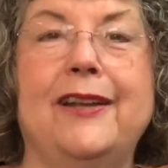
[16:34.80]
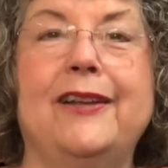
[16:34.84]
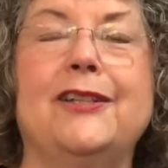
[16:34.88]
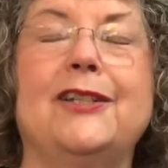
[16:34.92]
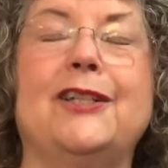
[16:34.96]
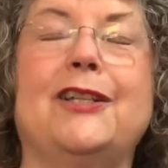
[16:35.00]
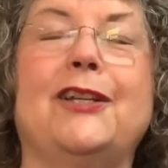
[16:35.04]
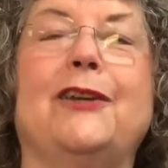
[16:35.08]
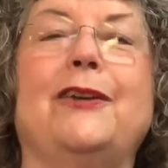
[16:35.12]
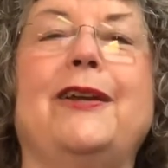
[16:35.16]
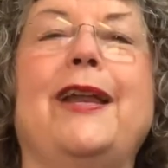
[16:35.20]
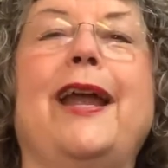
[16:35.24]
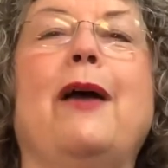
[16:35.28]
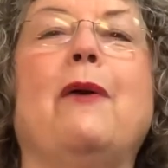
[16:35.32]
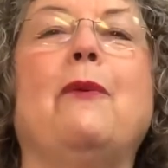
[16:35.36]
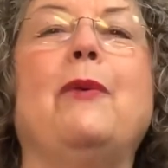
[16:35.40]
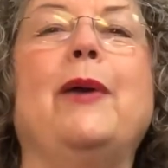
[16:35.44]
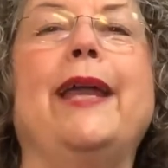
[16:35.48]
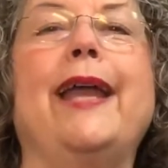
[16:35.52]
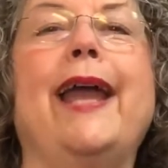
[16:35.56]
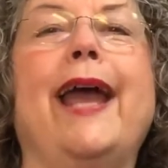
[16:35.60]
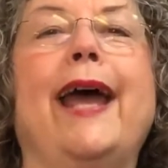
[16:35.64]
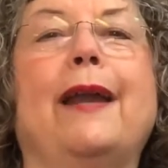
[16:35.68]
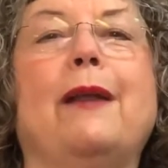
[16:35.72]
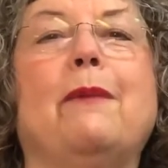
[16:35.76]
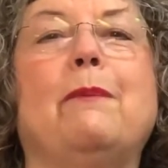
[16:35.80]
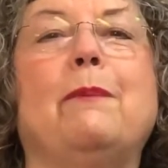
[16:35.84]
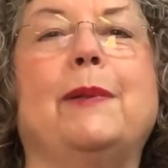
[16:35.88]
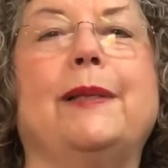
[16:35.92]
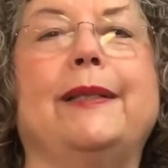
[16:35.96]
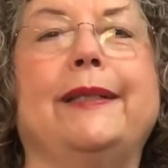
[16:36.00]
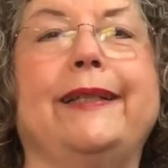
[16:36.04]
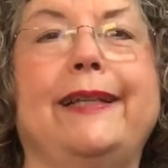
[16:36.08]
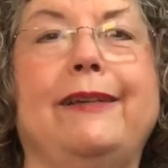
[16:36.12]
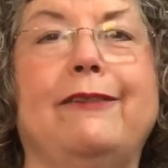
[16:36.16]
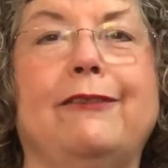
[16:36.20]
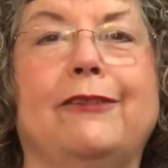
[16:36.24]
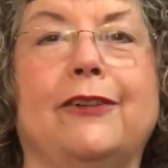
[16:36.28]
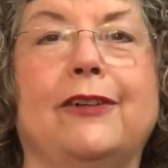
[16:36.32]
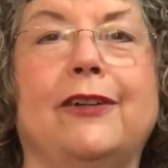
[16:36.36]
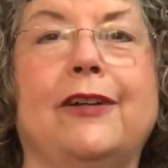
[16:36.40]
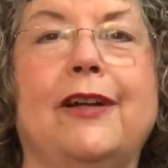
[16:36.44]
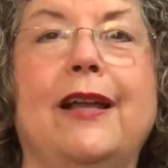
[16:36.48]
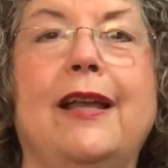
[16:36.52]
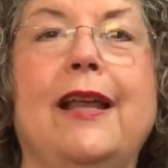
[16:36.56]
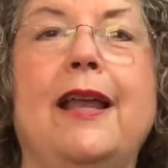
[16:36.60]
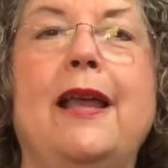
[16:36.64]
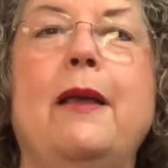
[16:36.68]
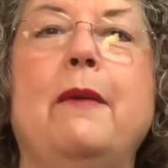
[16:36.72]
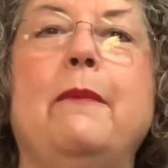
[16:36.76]
So now we had a believer.
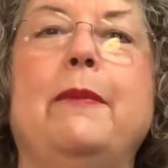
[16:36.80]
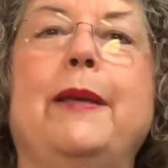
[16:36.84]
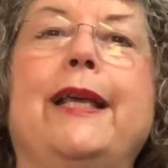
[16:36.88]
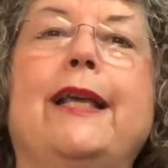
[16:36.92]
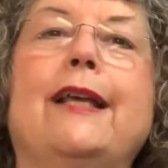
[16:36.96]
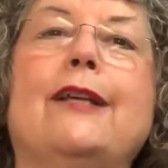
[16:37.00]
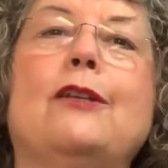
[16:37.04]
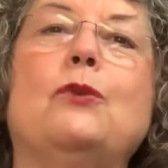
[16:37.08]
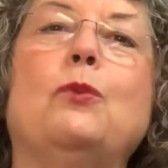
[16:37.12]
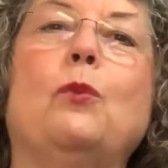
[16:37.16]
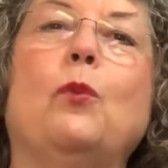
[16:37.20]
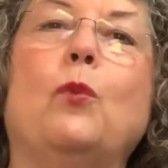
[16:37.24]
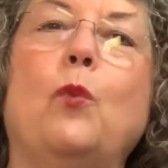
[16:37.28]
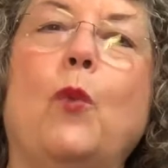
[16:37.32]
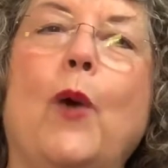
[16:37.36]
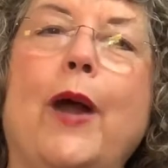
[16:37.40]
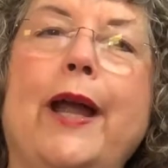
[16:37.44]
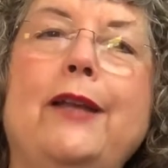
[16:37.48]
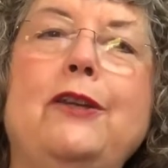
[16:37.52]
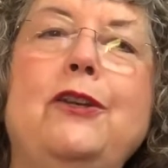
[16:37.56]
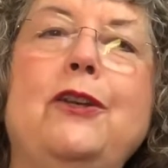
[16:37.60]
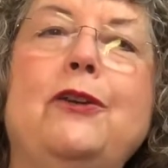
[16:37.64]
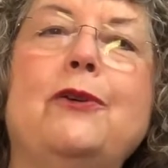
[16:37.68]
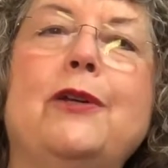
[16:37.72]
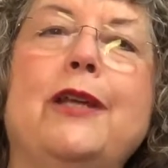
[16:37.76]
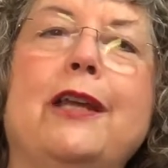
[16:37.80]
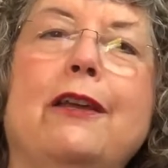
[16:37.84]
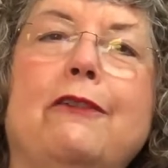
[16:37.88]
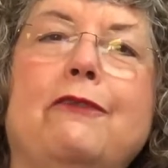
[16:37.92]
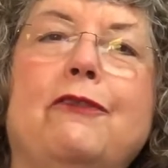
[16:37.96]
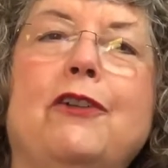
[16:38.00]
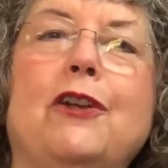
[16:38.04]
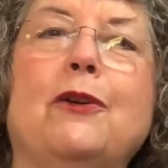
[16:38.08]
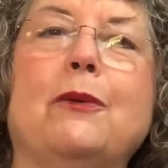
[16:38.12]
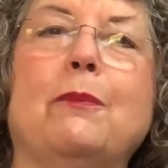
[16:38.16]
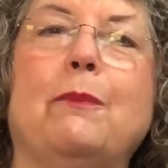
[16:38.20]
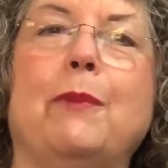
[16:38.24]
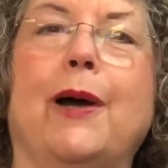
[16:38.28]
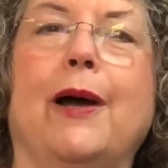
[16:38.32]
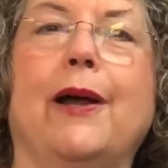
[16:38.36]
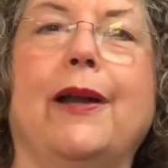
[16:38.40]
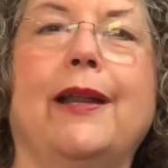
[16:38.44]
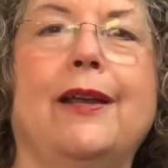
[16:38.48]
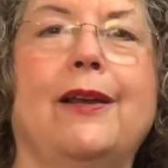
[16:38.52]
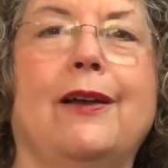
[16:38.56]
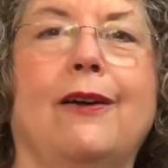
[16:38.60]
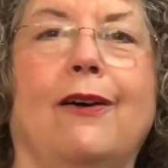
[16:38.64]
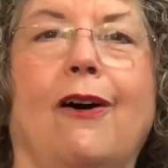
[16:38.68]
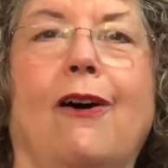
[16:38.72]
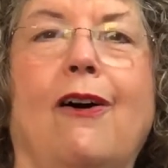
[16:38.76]
Because when you give your
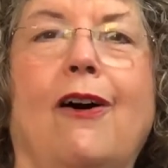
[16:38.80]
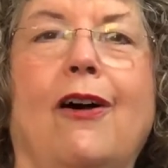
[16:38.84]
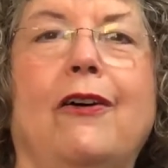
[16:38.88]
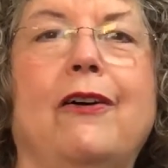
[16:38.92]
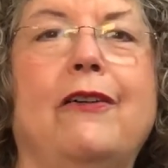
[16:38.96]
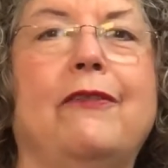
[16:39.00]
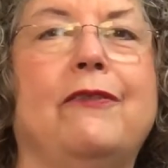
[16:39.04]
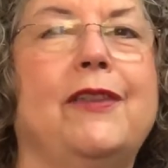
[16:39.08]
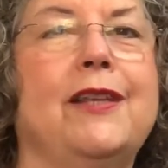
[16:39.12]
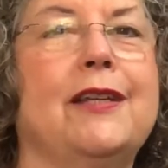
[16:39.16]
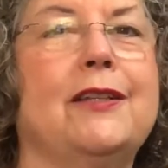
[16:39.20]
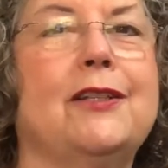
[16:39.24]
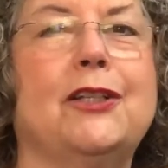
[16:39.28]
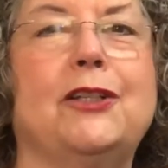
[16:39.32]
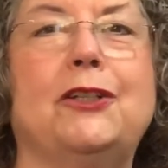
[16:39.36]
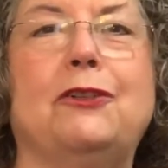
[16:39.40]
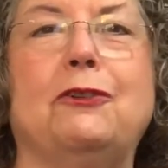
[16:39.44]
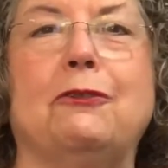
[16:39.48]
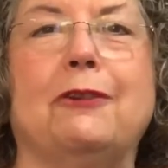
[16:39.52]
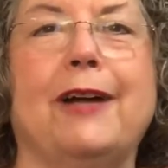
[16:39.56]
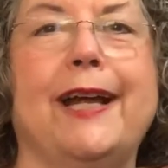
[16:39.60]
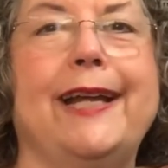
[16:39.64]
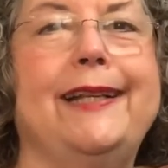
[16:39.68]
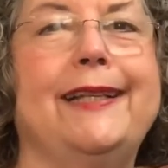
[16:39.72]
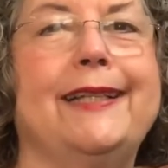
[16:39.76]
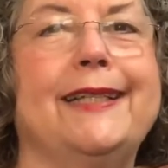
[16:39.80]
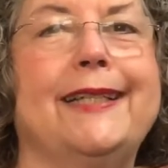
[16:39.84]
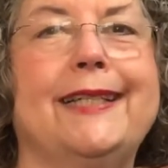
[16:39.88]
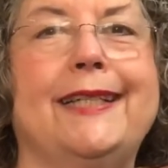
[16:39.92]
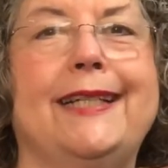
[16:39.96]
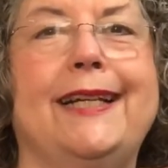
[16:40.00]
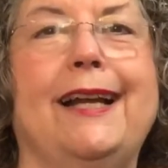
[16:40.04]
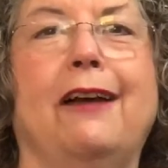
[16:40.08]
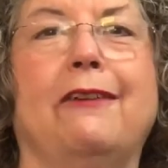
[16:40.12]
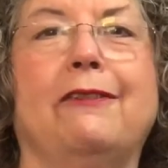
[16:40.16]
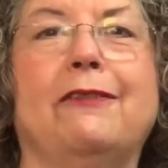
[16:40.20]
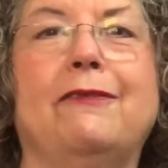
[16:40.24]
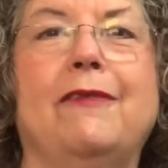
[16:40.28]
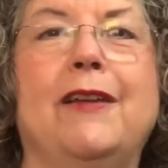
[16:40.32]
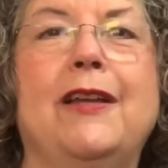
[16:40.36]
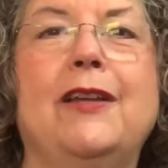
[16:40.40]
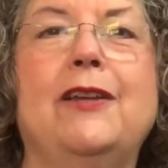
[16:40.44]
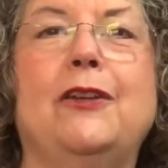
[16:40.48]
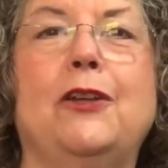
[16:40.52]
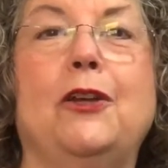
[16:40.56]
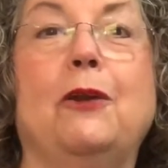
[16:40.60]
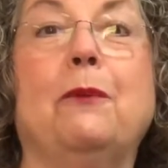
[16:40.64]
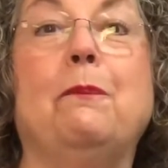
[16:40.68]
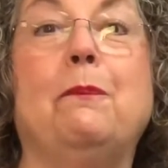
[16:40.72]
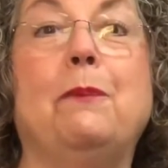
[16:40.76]
body all of this great stuff,
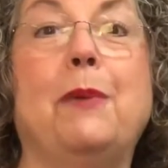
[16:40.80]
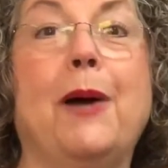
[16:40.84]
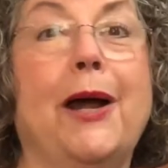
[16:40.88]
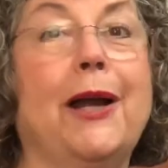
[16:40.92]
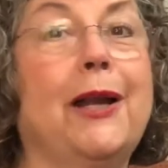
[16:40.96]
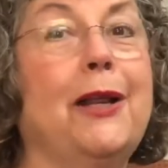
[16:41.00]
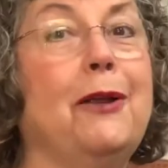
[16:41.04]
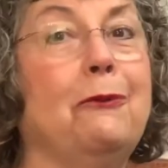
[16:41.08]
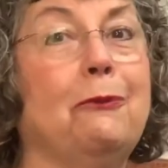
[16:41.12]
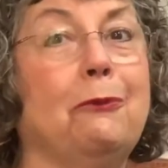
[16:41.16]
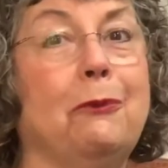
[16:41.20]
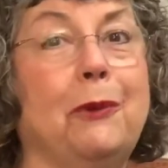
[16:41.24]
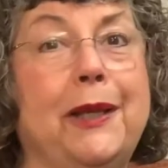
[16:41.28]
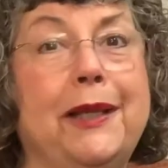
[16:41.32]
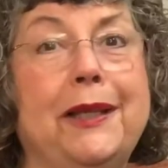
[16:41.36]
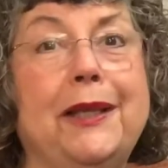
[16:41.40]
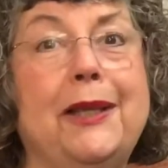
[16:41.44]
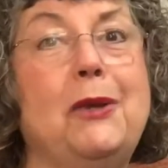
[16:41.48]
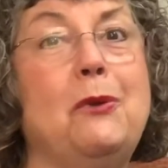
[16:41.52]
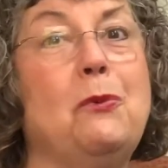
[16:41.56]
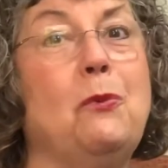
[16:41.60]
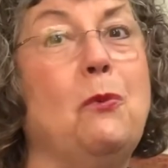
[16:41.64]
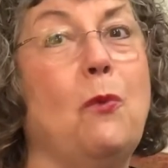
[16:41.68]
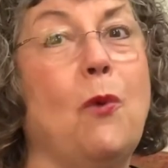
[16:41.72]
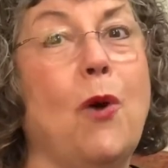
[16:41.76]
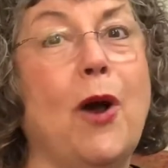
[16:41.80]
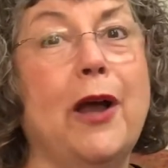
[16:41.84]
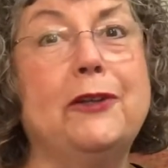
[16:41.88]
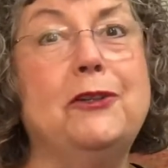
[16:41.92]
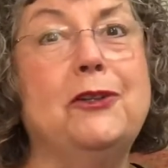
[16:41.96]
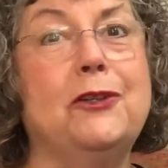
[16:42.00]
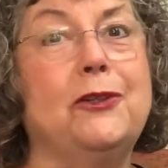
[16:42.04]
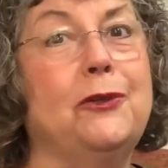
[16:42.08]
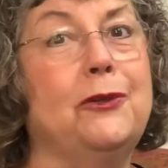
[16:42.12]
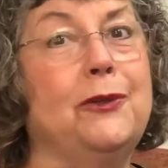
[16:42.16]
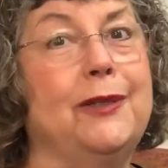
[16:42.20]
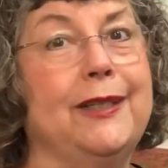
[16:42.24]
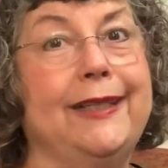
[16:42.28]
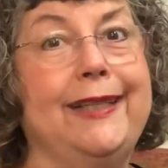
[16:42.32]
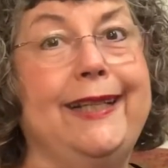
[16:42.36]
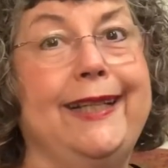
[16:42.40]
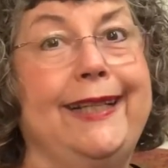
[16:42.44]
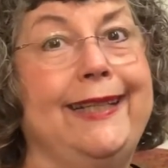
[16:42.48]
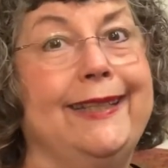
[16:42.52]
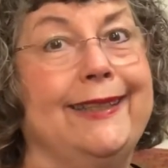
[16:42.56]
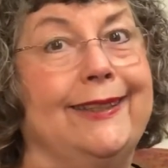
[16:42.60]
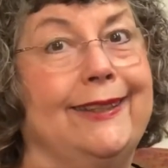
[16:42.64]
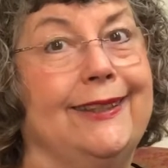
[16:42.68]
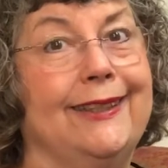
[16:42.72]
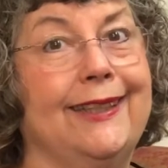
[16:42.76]
your body really wants you to
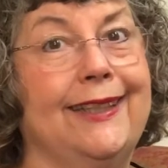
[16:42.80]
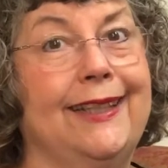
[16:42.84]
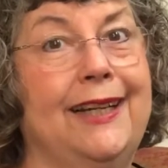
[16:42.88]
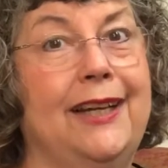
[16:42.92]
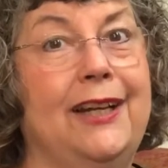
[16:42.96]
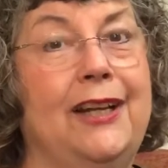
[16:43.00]
heal.